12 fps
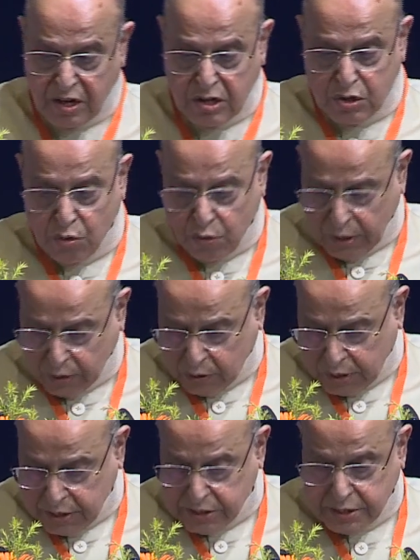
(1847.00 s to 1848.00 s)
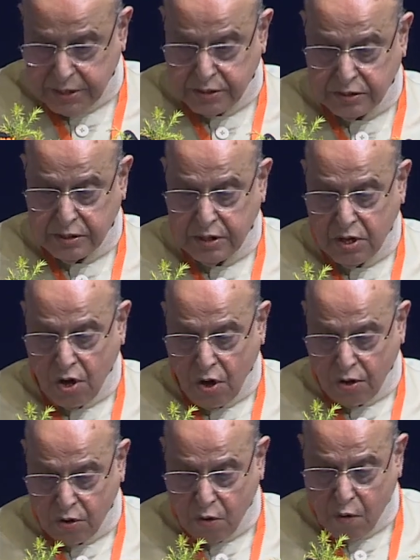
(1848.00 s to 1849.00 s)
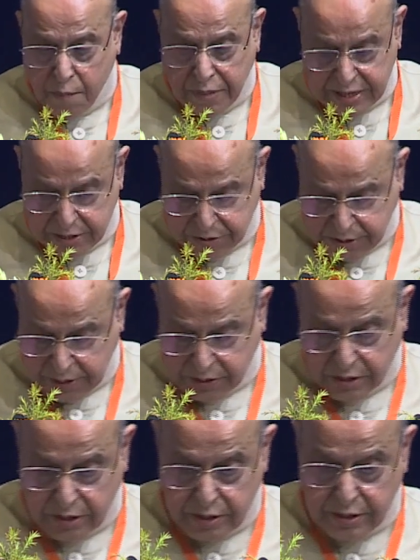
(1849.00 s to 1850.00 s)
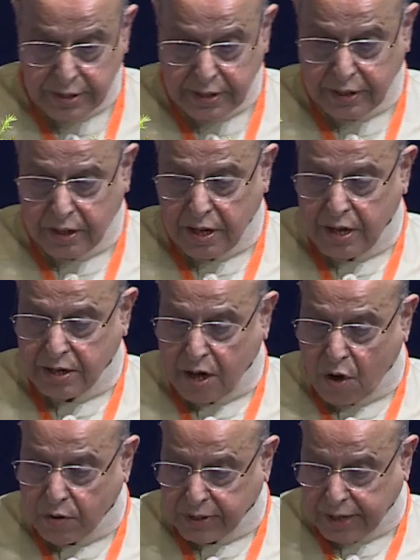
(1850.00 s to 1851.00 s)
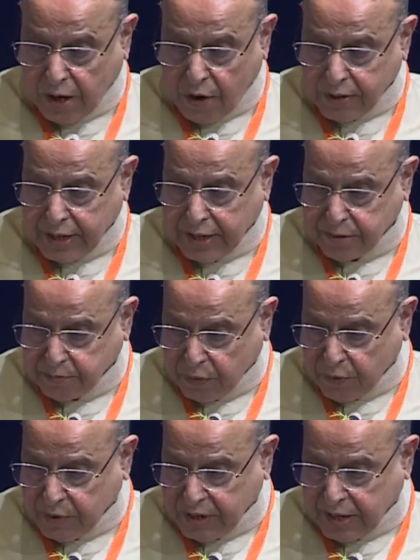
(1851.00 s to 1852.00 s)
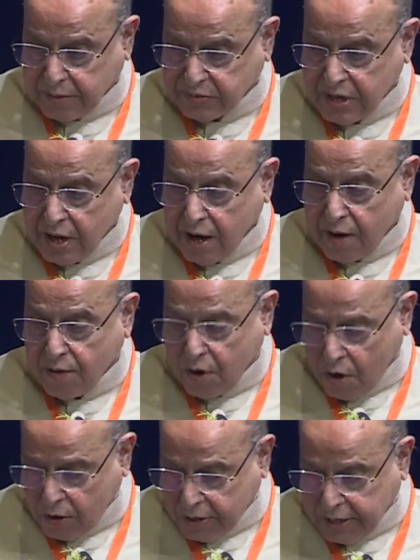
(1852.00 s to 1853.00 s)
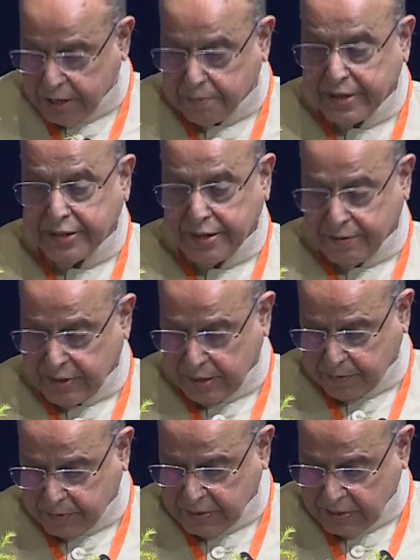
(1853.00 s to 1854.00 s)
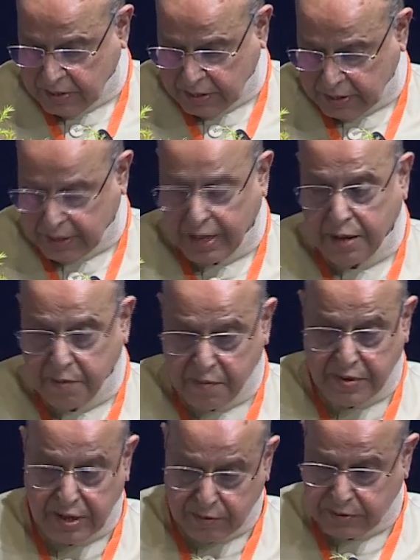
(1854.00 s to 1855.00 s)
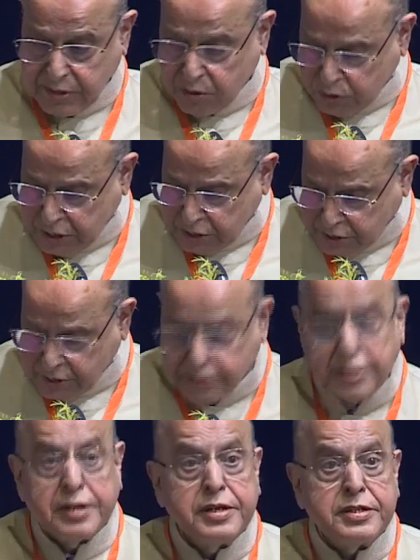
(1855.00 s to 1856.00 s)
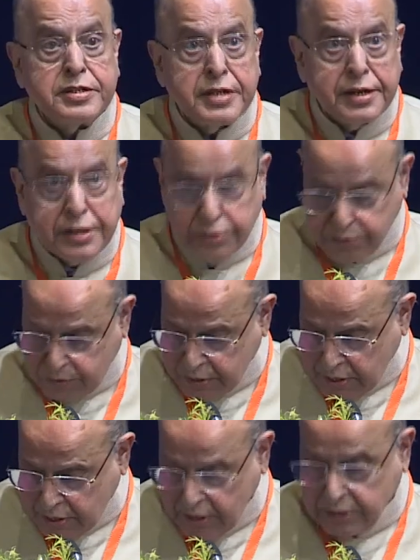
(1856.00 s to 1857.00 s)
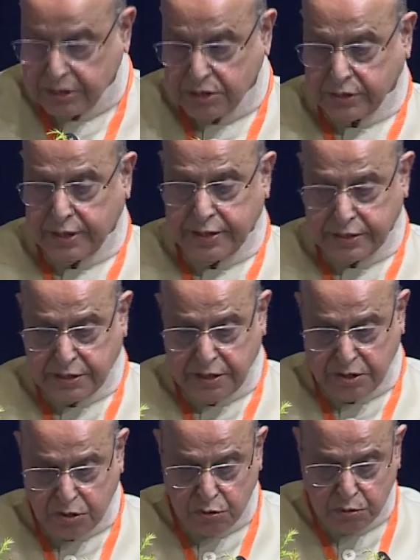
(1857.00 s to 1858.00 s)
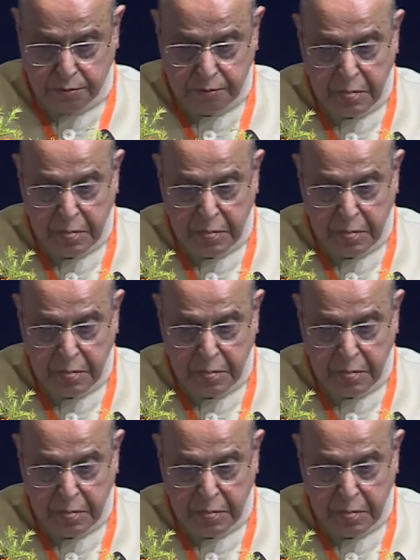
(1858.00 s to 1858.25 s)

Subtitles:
New regulations on open distance learning and online programs have already been developed, and I am aware of the UGC's initiative in this connection too.